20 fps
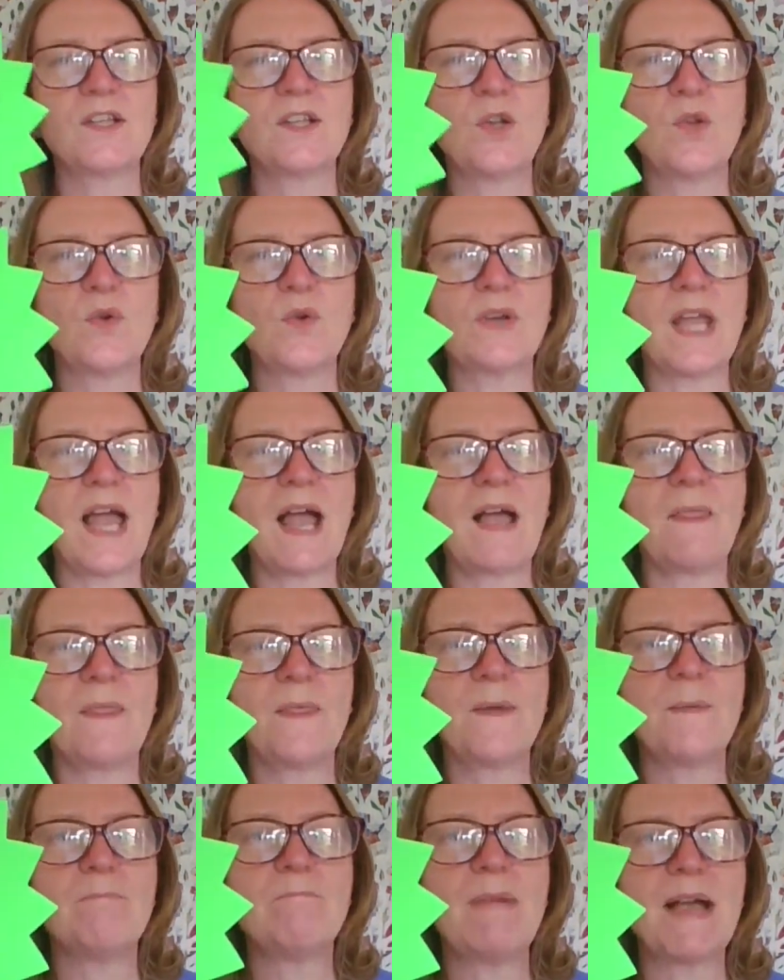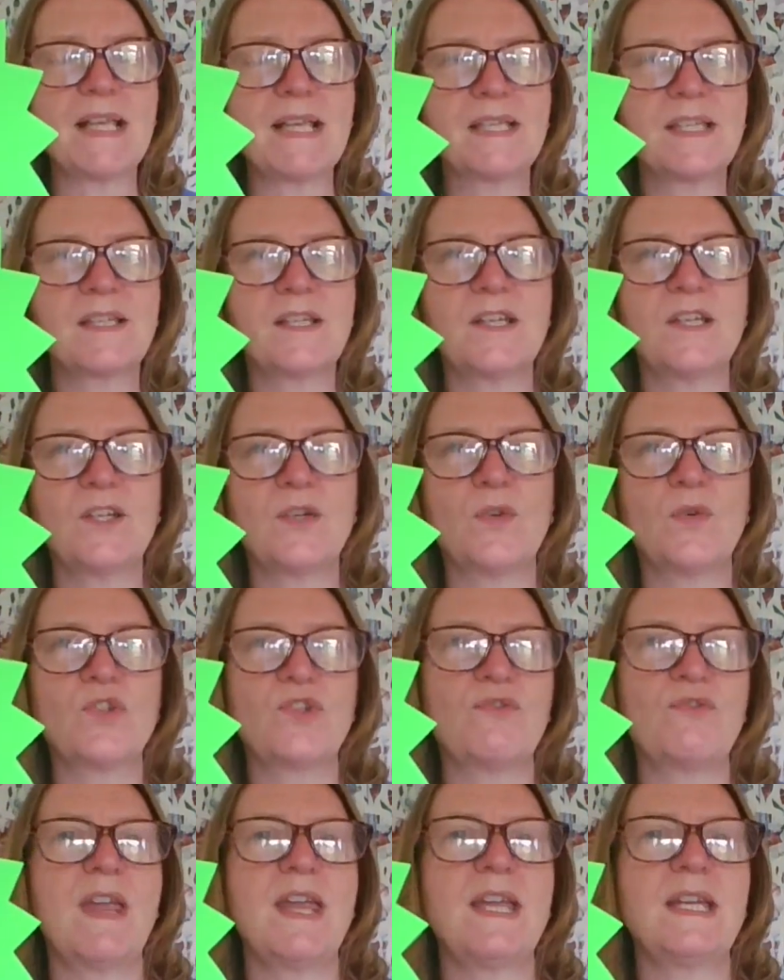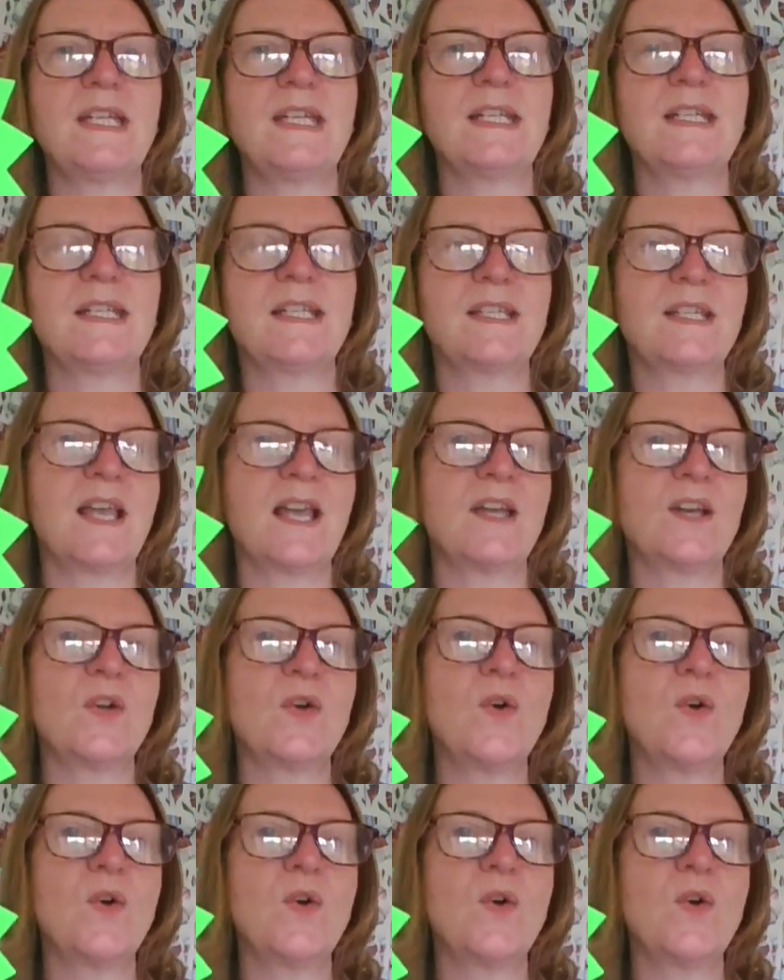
look at the Master Your Training Design